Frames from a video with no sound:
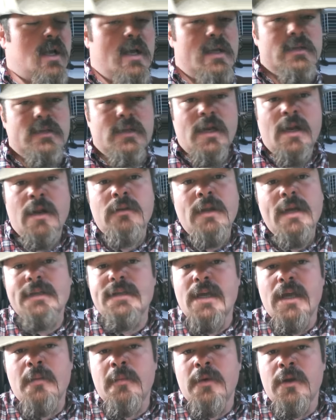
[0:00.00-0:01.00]
guys, and I don't
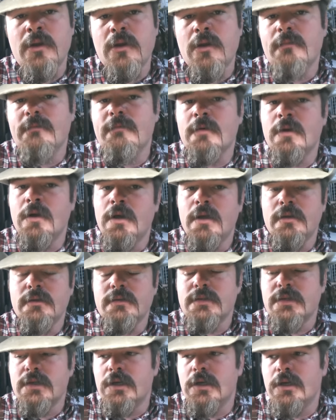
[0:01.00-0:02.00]
like taking money up
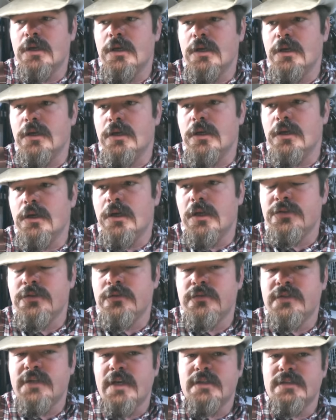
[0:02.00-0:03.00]
front. I
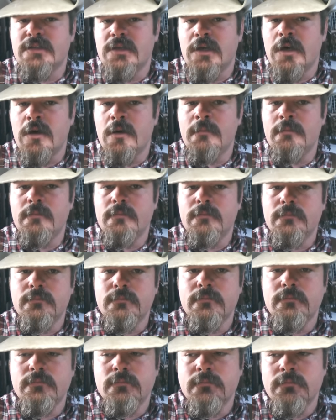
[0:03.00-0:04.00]
do take some,
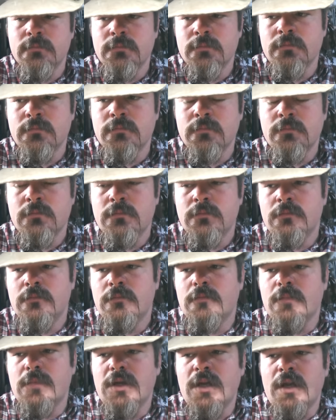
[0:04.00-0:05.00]

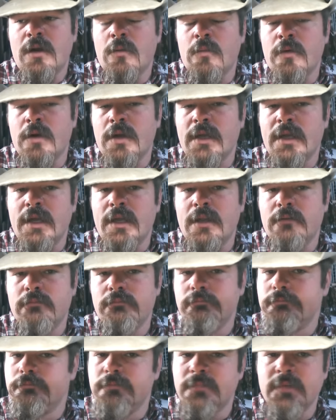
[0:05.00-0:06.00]
but I don't want to get
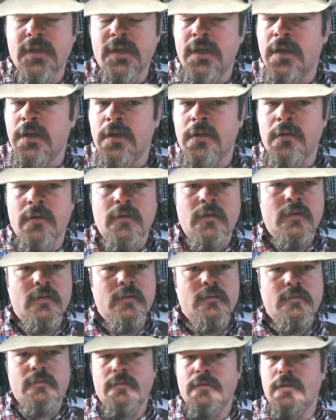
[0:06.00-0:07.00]
in
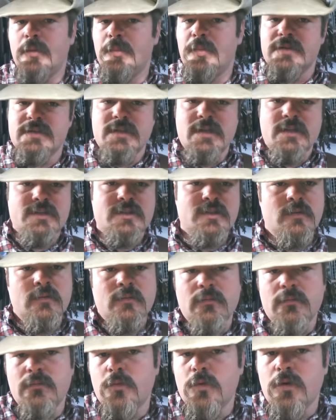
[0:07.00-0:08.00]
the
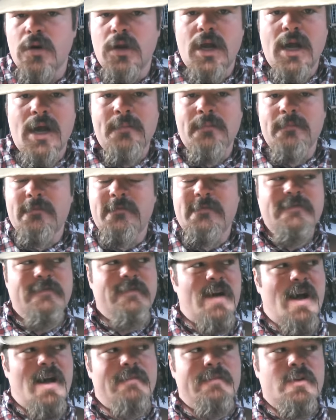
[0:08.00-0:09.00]
position where I'm
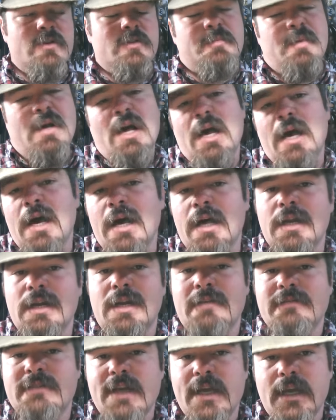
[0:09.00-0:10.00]
5 years behind
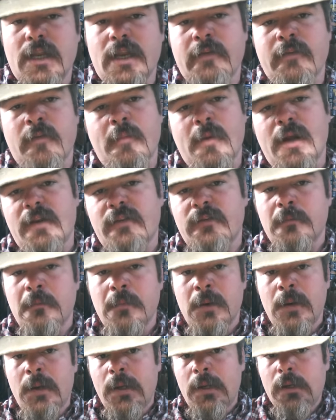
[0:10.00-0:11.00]
and I've taken everybody's
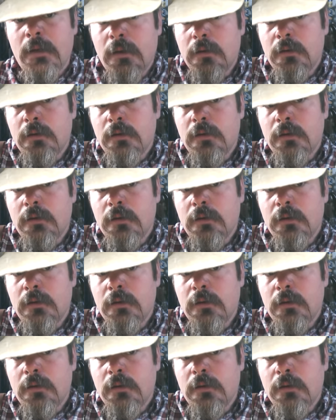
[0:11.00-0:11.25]
money